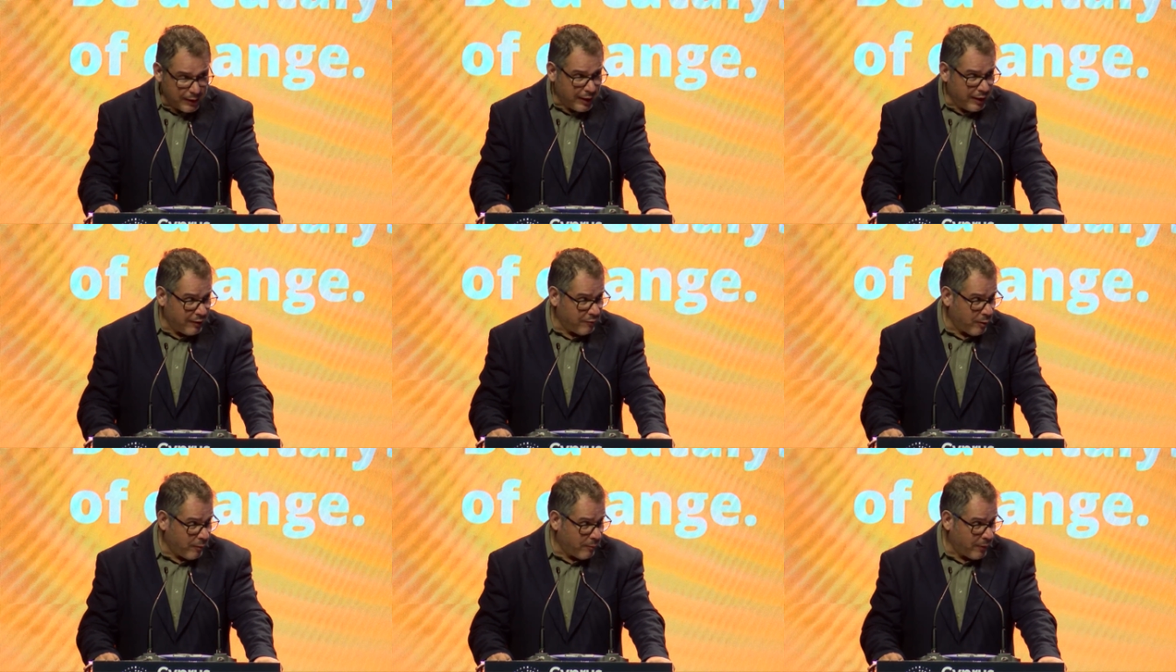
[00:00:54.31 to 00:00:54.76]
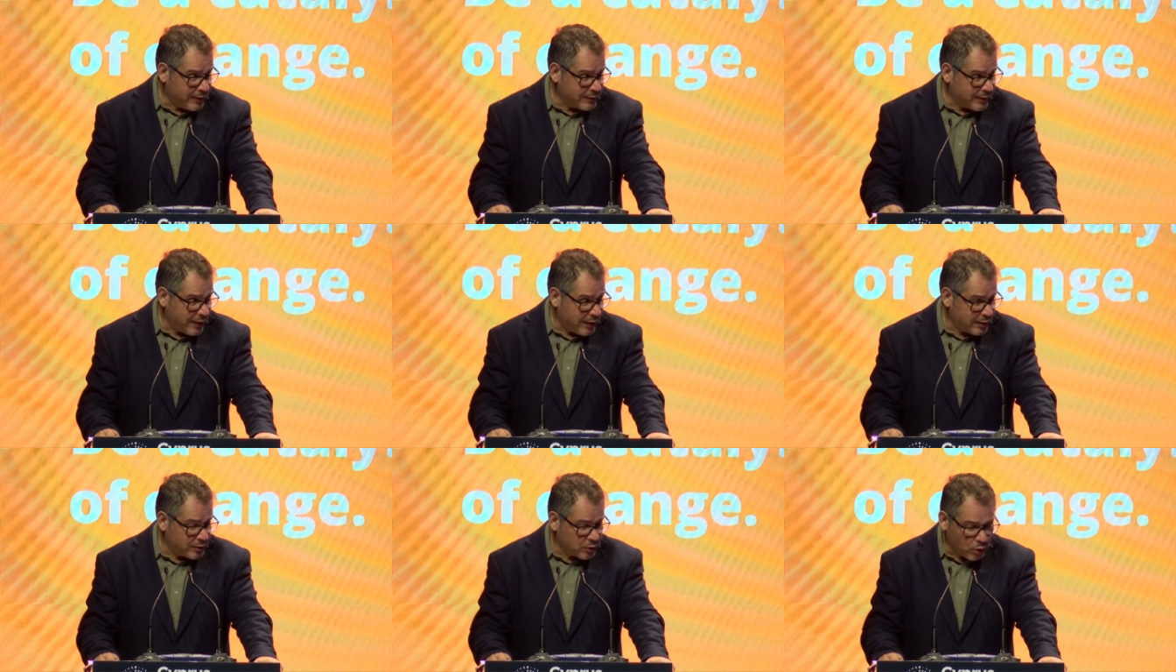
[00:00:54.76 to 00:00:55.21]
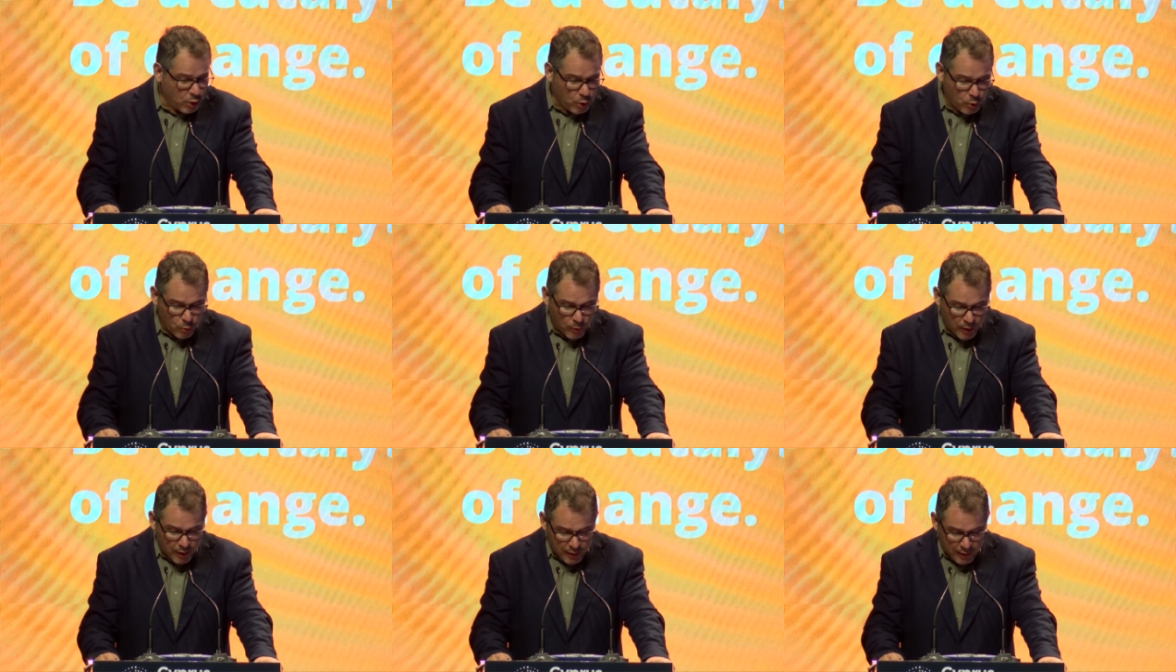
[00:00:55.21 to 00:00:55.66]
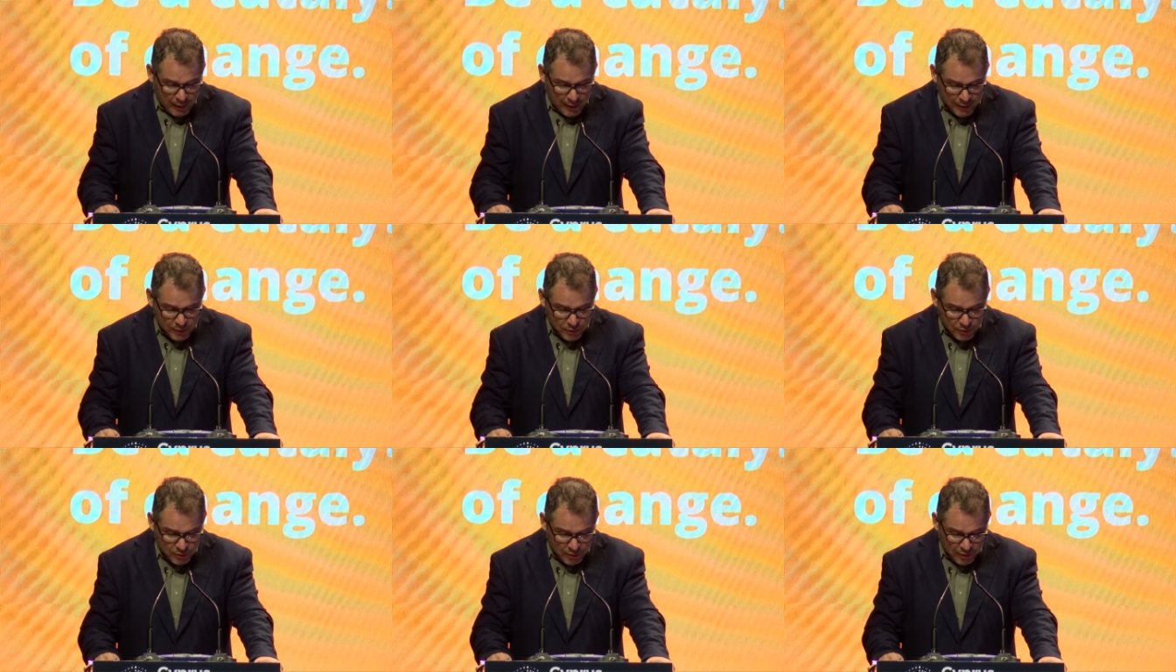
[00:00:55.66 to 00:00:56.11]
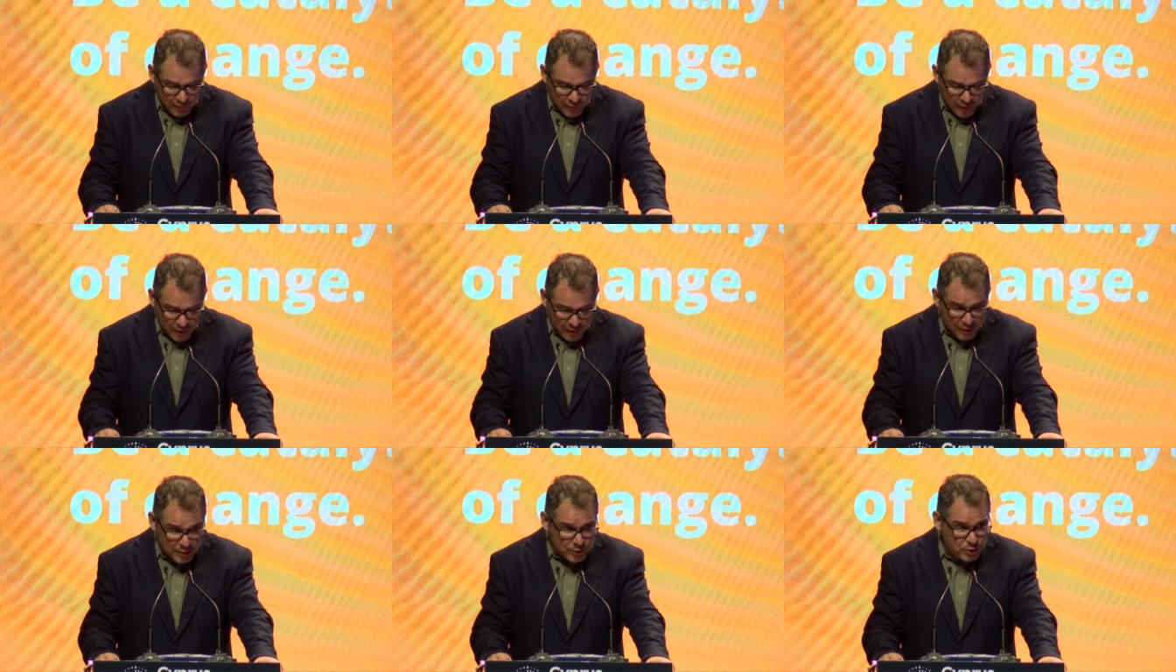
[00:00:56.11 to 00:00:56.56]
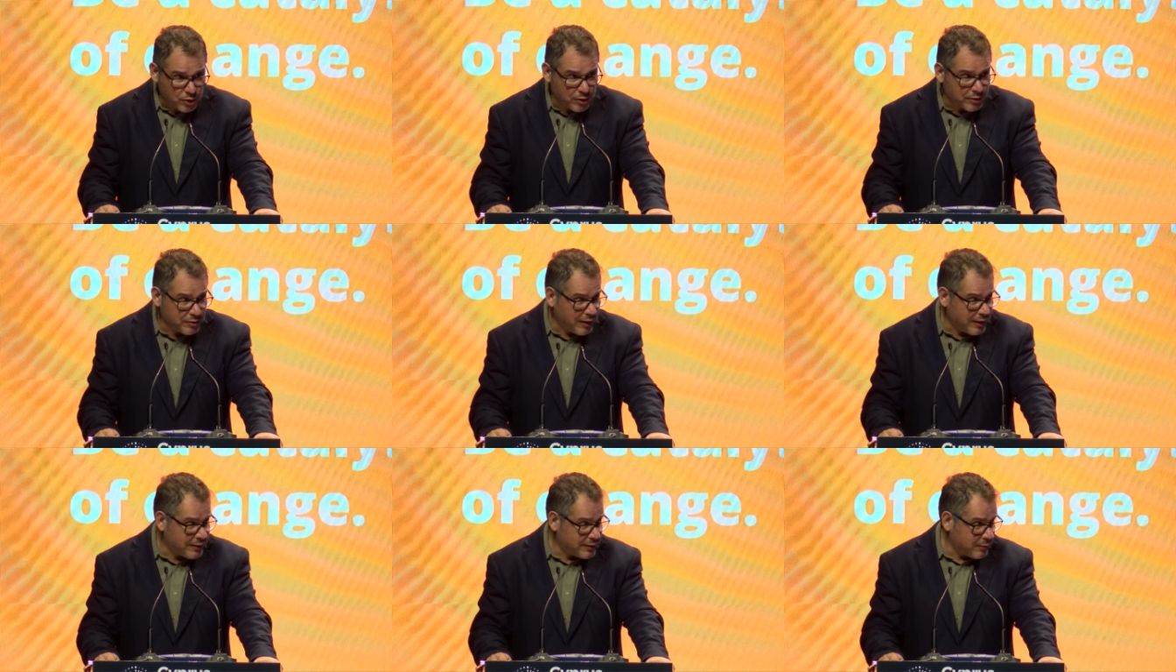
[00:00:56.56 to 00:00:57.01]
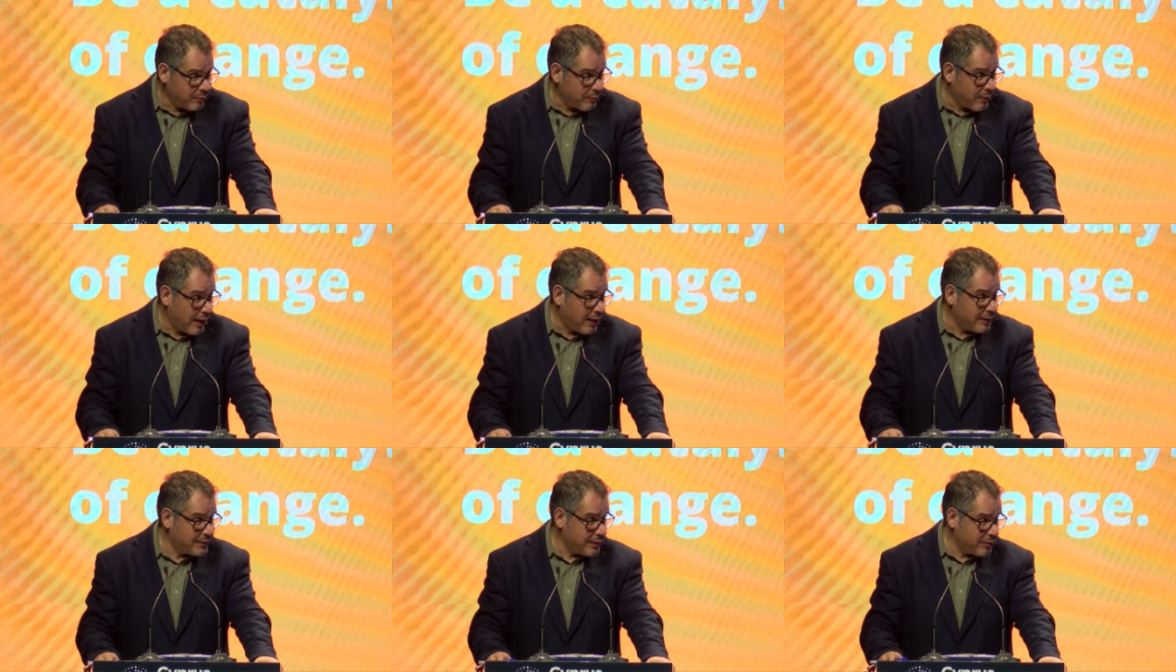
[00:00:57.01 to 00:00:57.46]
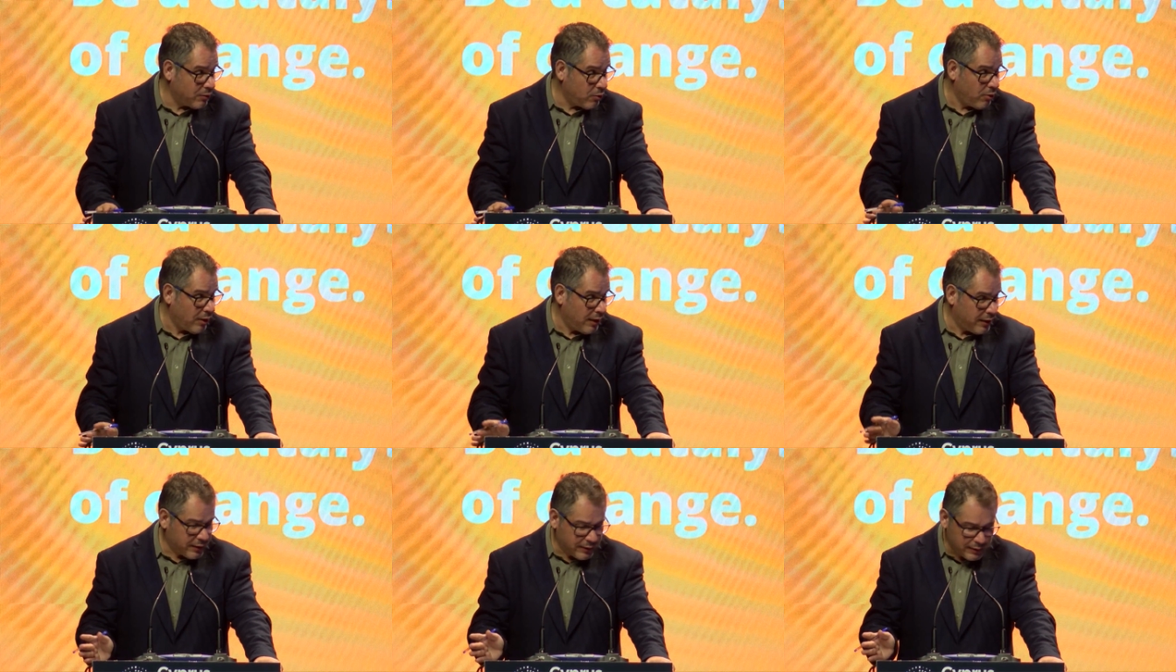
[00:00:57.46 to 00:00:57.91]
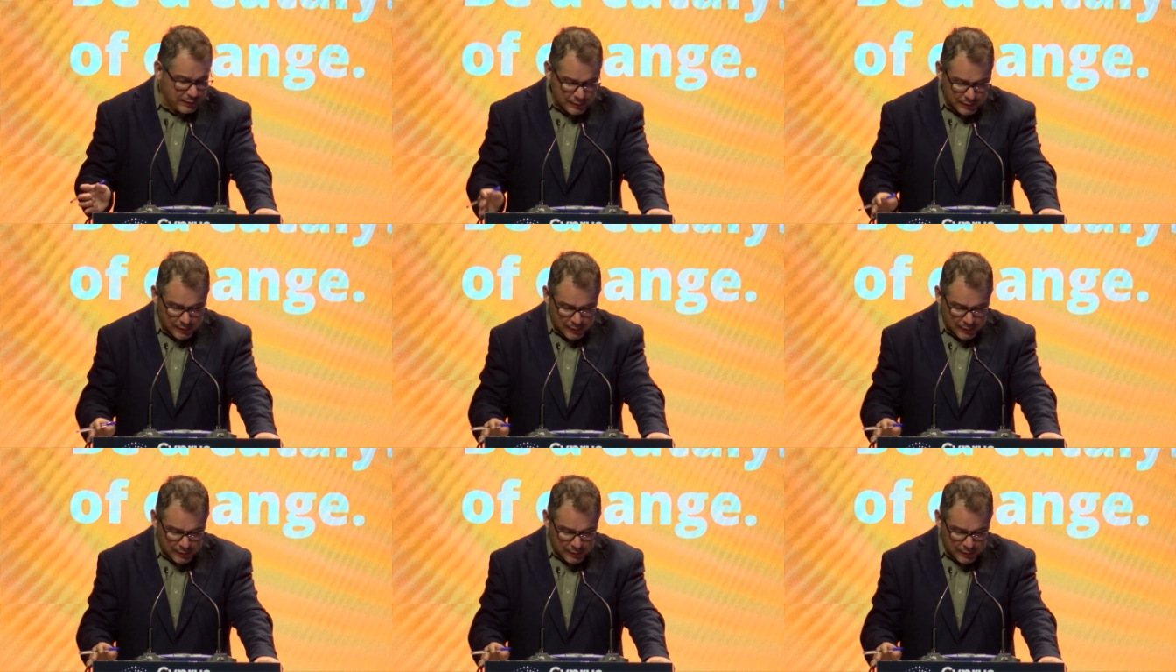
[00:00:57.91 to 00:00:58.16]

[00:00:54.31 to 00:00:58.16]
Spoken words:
if I may say so, a legendary figure in journalism. As a colleague,